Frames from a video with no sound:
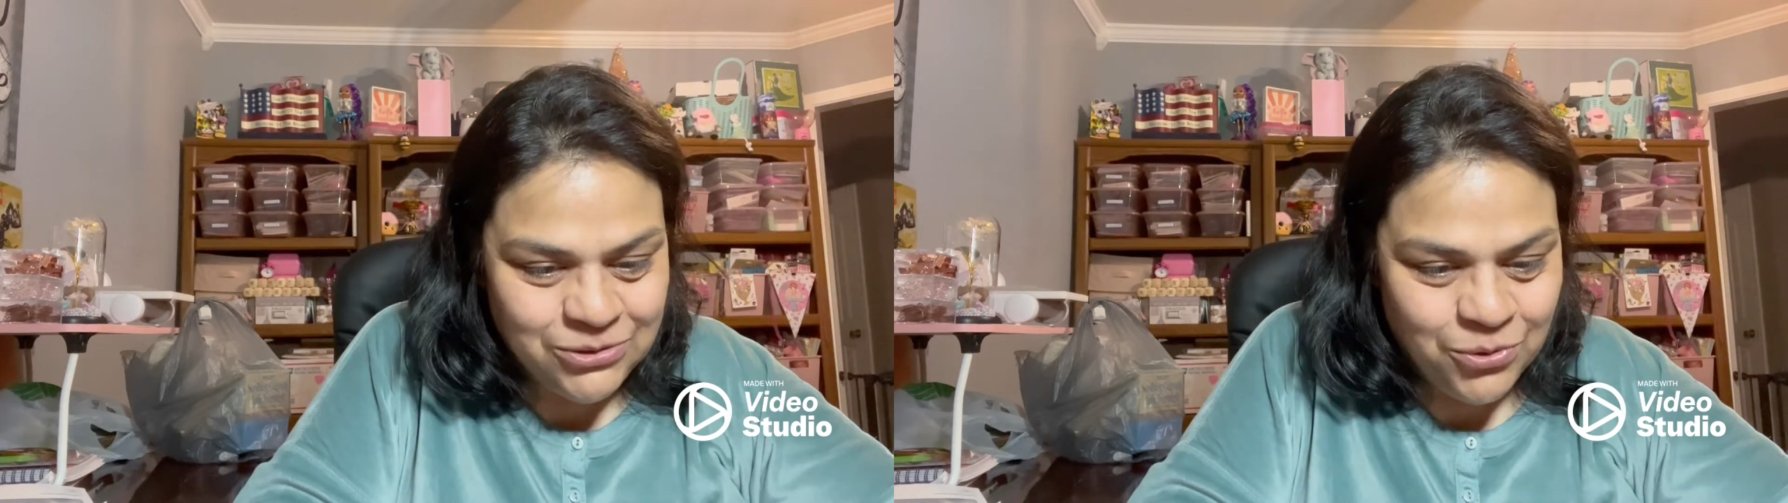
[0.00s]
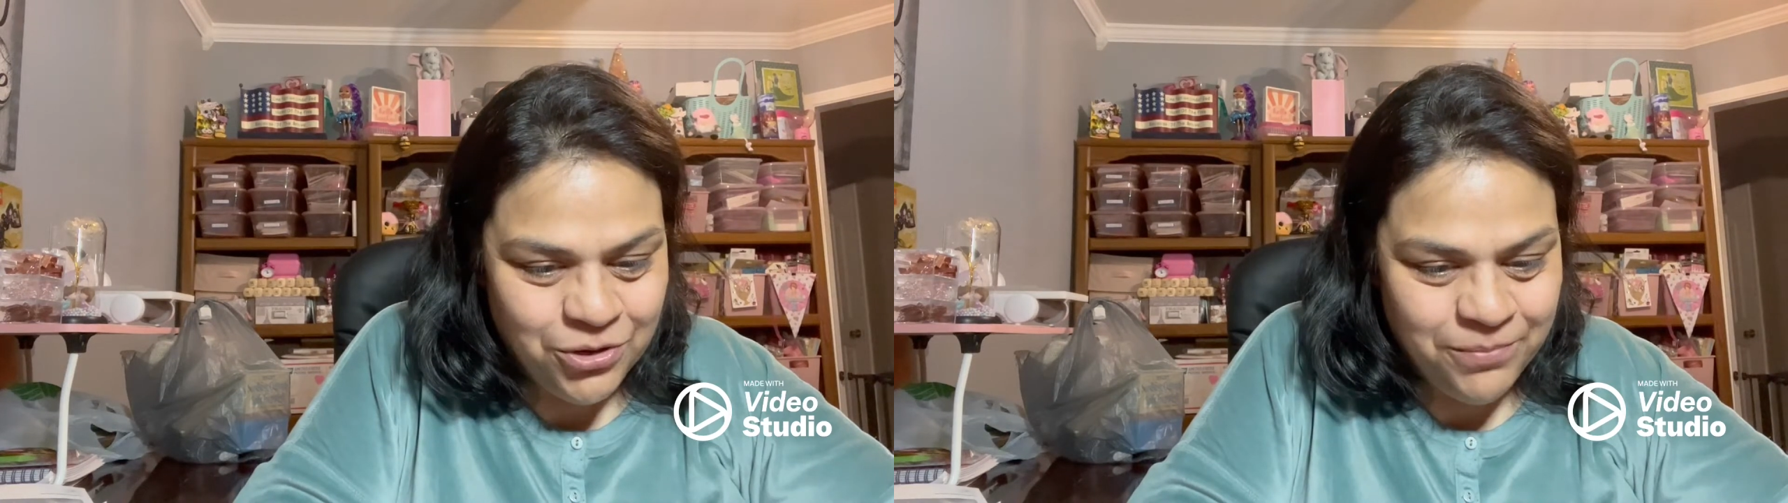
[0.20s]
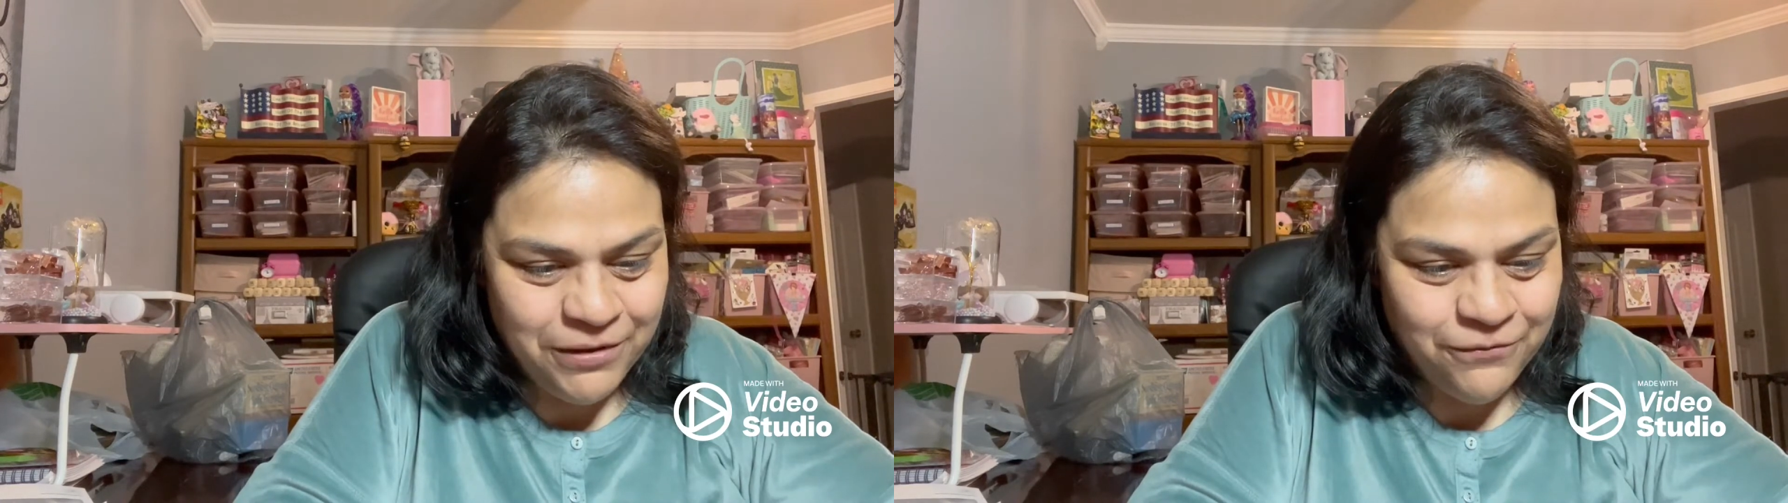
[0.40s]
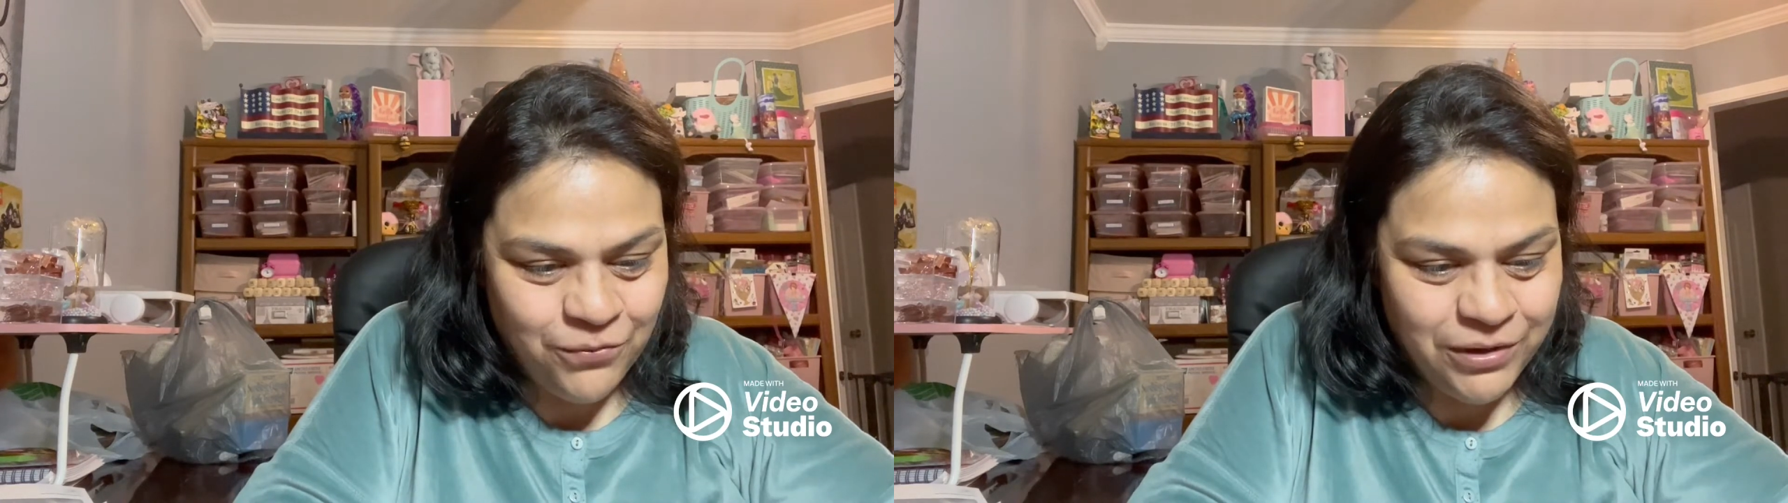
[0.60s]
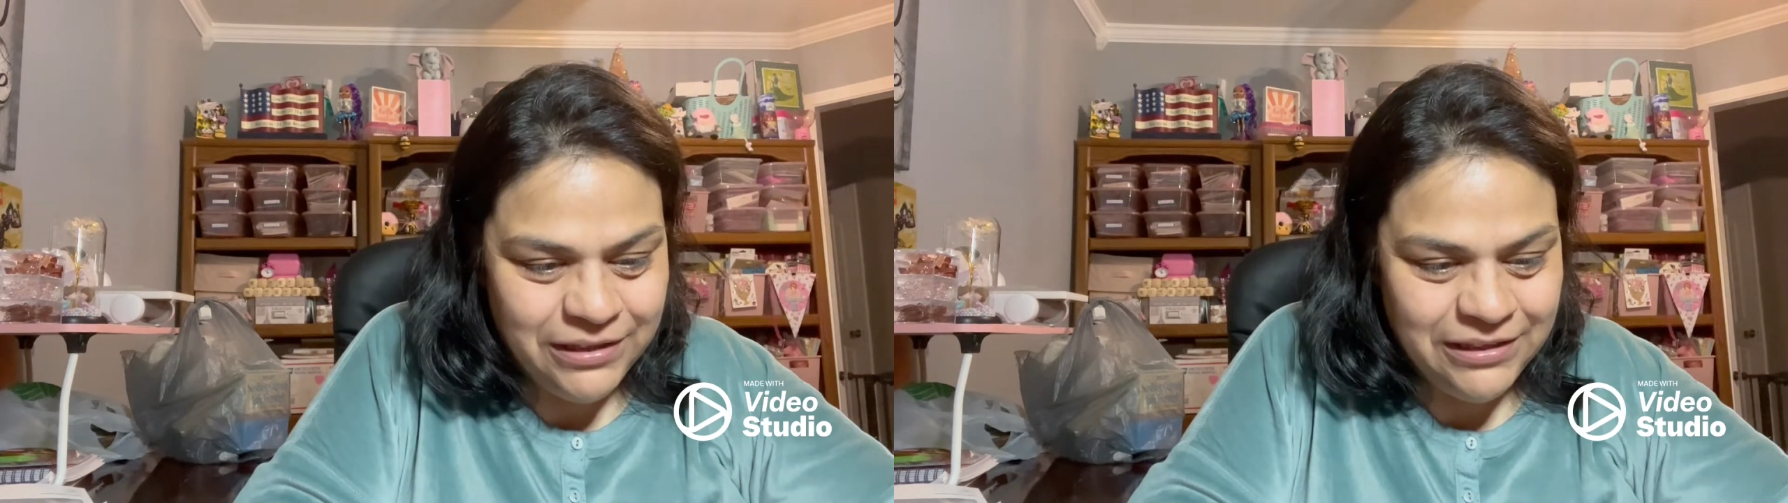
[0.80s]
ornament
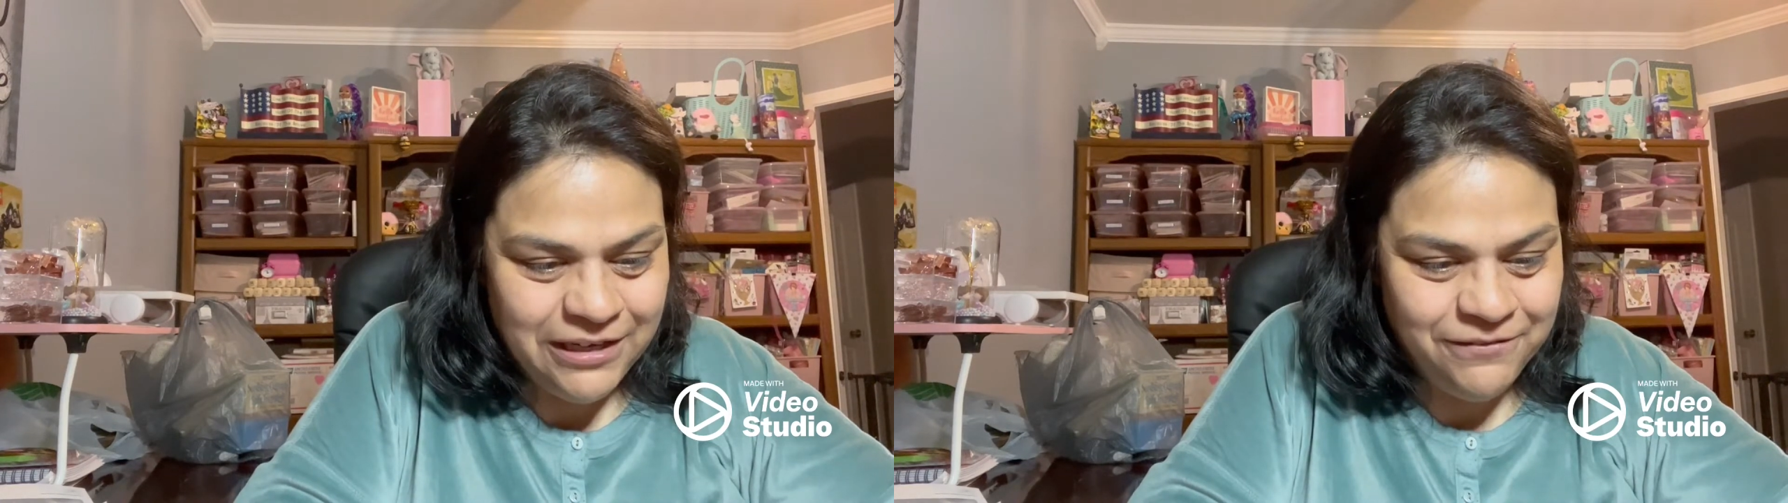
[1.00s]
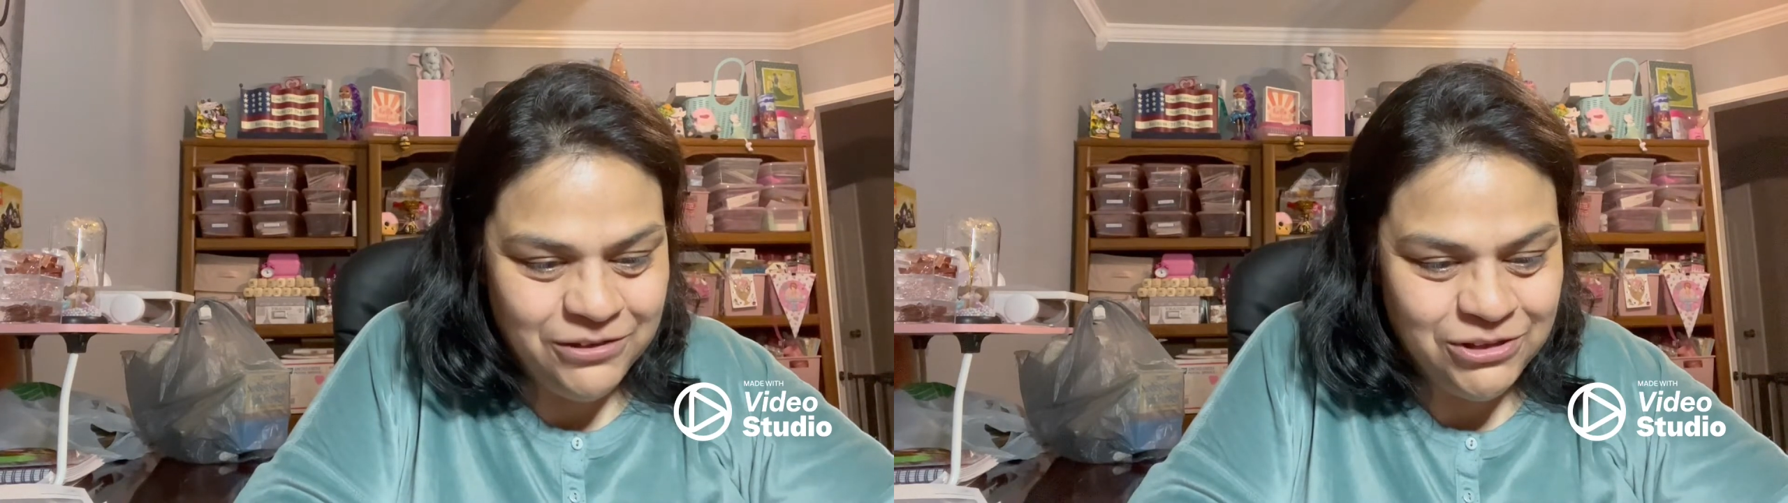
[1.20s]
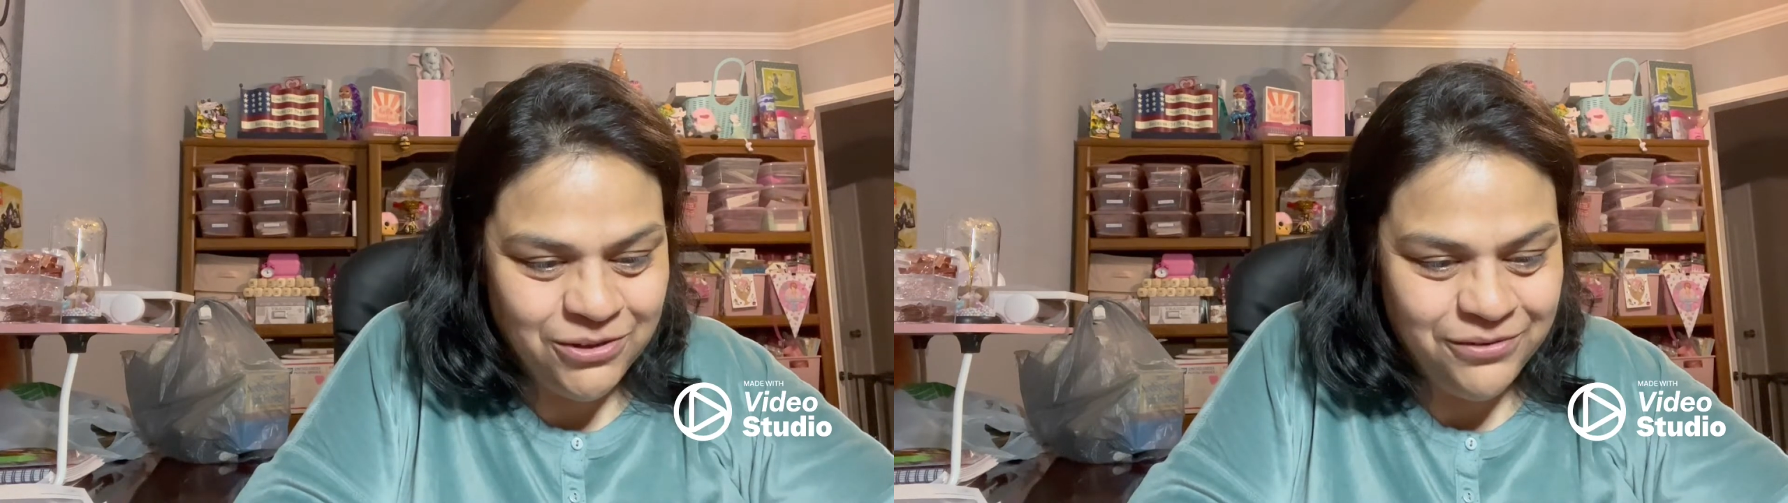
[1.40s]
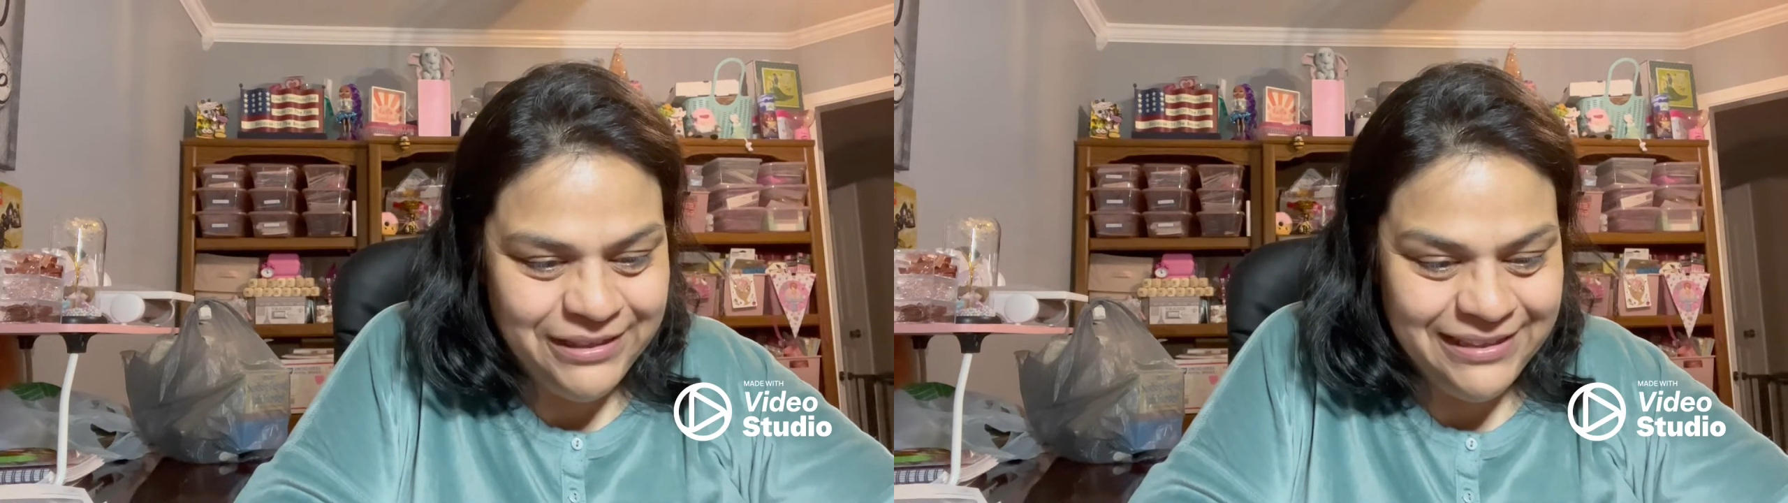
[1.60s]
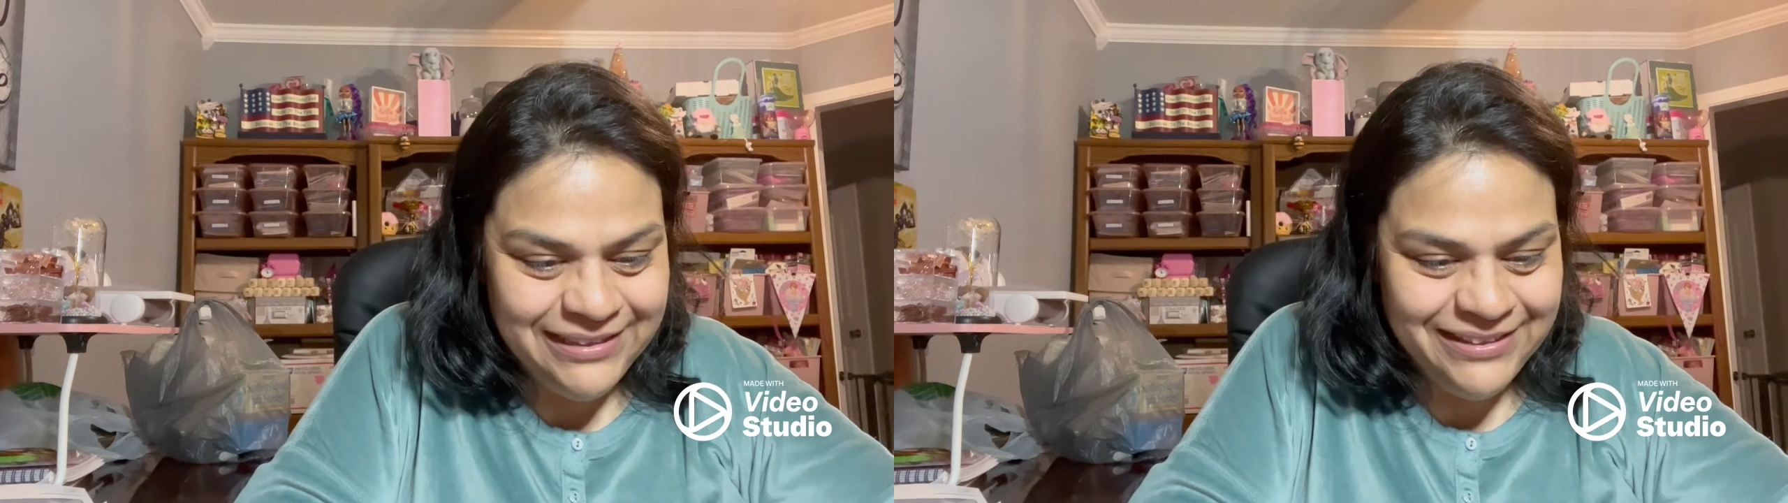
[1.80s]
for it. Love you, Tony."